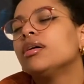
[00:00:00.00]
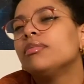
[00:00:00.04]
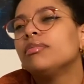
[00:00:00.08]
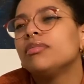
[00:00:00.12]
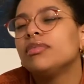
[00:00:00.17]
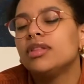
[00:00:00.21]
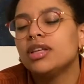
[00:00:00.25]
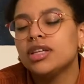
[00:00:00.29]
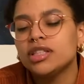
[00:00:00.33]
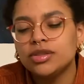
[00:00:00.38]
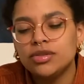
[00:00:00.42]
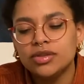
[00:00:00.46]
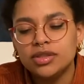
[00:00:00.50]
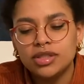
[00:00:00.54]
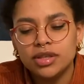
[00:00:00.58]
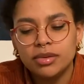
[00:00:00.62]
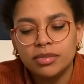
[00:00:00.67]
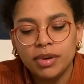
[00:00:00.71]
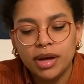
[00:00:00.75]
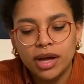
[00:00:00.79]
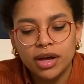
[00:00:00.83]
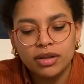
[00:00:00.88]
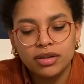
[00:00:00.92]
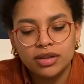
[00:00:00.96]
This is
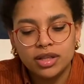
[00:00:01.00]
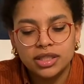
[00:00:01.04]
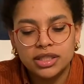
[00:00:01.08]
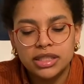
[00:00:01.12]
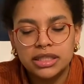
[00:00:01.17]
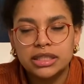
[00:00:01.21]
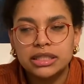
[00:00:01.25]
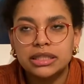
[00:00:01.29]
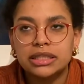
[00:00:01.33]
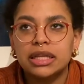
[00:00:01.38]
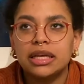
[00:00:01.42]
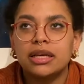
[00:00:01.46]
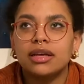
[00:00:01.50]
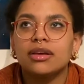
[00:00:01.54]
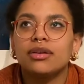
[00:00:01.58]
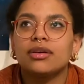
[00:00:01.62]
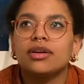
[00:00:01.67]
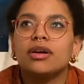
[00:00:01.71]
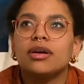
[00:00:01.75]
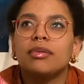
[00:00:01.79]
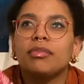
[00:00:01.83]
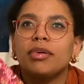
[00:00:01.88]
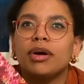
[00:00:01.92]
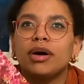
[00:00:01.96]
about
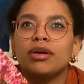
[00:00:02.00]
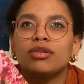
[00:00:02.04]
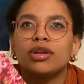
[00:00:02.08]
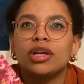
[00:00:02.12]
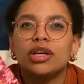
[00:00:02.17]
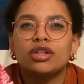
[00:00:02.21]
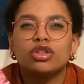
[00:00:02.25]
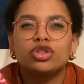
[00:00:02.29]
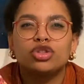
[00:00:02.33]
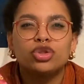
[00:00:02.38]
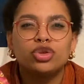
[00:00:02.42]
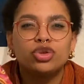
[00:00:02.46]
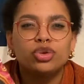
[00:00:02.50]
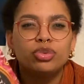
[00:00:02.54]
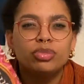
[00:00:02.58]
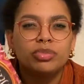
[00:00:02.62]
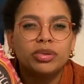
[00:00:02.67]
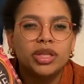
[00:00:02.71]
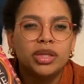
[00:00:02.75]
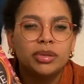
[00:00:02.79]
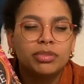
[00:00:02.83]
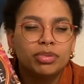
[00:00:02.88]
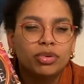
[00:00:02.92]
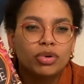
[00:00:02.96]
two
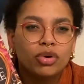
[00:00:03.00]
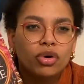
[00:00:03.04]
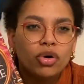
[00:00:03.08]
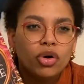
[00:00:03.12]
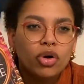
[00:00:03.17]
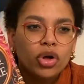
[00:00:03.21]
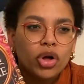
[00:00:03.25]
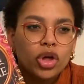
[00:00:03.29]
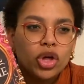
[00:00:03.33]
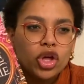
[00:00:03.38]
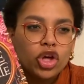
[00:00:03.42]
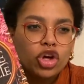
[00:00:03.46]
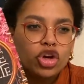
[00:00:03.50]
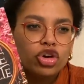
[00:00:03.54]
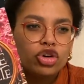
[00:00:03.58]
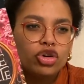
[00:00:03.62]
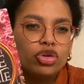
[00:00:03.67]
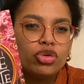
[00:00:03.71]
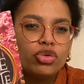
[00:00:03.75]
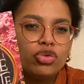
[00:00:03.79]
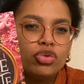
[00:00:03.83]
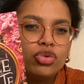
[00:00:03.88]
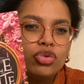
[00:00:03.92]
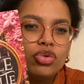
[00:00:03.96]
people
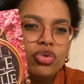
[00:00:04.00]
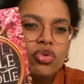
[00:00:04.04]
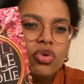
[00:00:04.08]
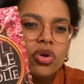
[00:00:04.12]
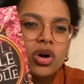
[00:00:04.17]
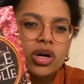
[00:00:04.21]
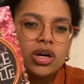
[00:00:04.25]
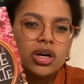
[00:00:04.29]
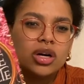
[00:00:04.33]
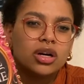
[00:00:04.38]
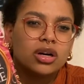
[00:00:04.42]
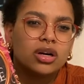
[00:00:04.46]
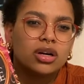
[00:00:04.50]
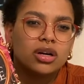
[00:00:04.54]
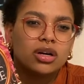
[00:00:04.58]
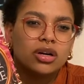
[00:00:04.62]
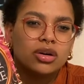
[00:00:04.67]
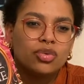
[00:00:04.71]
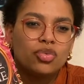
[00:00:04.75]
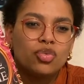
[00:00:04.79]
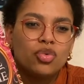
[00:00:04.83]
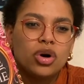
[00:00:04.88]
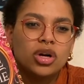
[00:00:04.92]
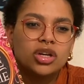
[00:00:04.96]
who
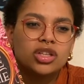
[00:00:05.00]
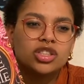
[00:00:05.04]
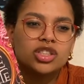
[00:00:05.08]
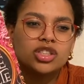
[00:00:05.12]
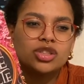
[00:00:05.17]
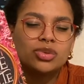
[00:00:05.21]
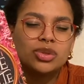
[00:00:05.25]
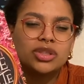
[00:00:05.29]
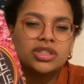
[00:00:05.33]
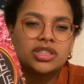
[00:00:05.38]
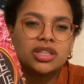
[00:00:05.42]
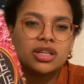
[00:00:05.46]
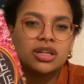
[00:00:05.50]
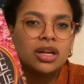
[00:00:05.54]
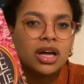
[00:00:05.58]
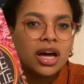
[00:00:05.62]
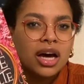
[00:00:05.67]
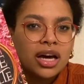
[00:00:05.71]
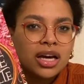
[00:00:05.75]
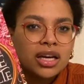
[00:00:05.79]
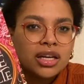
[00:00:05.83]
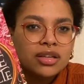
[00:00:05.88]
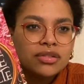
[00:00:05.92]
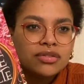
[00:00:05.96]
want to switch
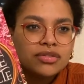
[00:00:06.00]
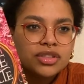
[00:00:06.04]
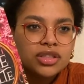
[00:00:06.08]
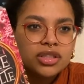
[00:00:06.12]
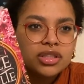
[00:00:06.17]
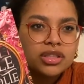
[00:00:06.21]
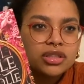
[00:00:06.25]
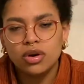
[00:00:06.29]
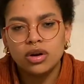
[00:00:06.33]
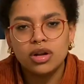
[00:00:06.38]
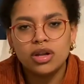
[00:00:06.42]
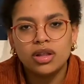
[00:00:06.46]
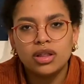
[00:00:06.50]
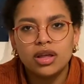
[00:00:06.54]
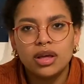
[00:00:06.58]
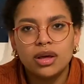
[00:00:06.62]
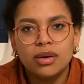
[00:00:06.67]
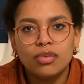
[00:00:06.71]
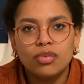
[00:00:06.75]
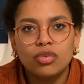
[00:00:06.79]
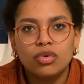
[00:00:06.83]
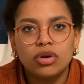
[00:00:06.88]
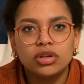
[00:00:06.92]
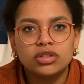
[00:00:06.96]
lives. One of
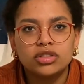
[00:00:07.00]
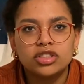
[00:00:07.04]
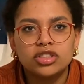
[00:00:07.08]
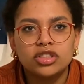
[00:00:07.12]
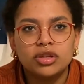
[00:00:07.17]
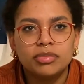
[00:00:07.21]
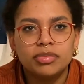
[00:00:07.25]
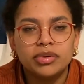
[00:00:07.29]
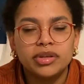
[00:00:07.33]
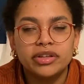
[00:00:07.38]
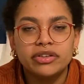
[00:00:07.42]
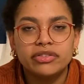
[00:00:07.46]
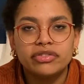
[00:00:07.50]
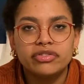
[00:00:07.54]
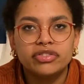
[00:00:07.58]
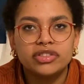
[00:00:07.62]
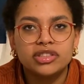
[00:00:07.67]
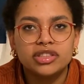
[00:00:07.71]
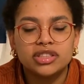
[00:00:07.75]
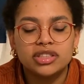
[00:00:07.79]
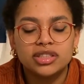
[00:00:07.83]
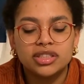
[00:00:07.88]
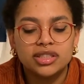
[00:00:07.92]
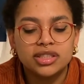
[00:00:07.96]
them wants to be a
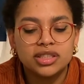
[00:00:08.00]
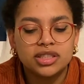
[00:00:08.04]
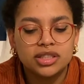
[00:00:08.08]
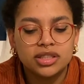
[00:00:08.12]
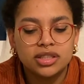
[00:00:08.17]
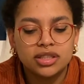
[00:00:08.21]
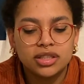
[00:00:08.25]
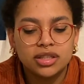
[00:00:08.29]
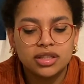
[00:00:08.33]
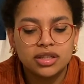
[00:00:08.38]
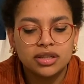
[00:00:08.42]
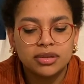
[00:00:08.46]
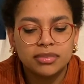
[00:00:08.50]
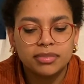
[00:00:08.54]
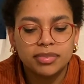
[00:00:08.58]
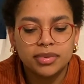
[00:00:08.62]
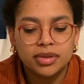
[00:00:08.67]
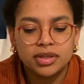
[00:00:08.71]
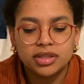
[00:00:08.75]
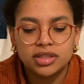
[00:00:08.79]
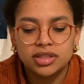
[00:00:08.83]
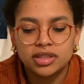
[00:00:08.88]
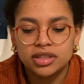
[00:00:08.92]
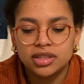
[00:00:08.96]
physician,
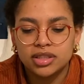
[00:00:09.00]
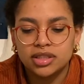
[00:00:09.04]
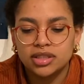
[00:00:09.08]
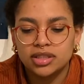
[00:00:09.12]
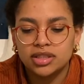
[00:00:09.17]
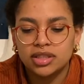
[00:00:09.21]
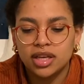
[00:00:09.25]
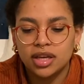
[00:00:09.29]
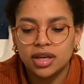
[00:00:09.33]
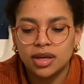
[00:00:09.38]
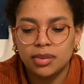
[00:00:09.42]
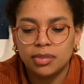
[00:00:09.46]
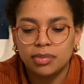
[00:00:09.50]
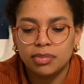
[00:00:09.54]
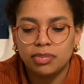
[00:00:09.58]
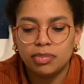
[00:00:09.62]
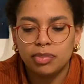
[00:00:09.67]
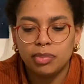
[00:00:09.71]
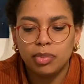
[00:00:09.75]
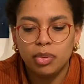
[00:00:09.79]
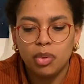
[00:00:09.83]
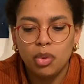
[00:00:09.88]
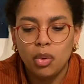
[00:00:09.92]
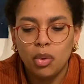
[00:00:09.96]
but she is like
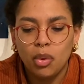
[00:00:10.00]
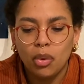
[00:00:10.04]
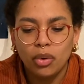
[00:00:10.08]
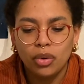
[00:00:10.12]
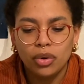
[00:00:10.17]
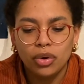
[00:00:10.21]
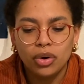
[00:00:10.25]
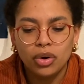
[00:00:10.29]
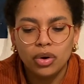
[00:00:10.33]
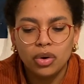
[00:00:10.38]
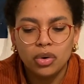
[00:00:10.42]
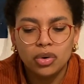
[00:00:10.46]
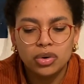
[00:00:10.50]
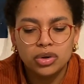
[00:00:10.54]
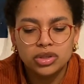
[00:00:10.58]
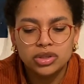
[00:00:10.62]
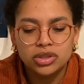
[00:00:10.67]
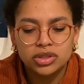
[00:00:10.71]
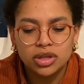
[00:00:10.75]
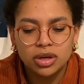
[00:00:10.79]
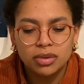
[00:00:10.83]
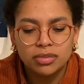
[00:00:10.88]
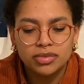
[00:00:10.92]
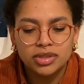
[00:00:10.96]
poor or
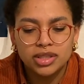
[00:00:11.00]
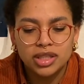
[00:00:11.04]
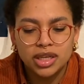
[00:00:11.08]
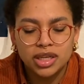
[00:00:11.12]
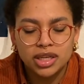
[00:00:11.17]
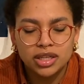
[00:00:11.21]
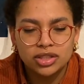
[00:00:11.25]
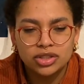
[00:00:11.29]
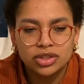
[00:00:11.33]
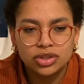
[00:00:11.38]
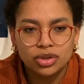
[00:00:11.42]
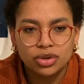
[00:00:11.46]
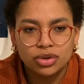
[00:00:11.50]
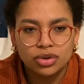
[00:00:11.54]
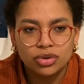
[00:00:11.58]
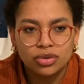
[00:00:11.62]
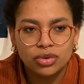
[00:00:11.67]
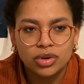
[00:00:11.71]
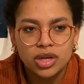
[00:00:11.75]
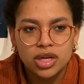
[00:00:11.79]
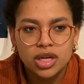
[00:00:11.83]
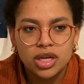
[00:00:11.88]
something, so